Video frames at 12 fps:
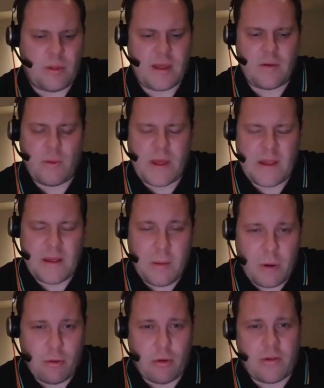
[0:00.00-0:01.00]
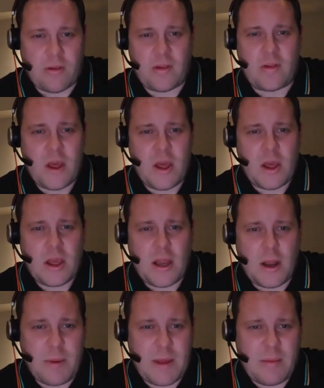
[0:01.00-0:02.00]
They always come across as,
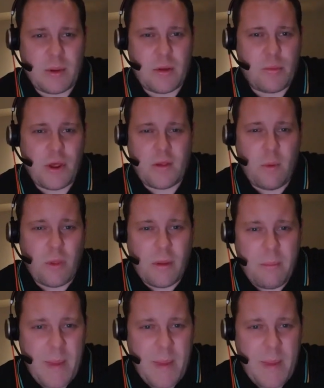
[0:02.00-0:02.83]
people that just want the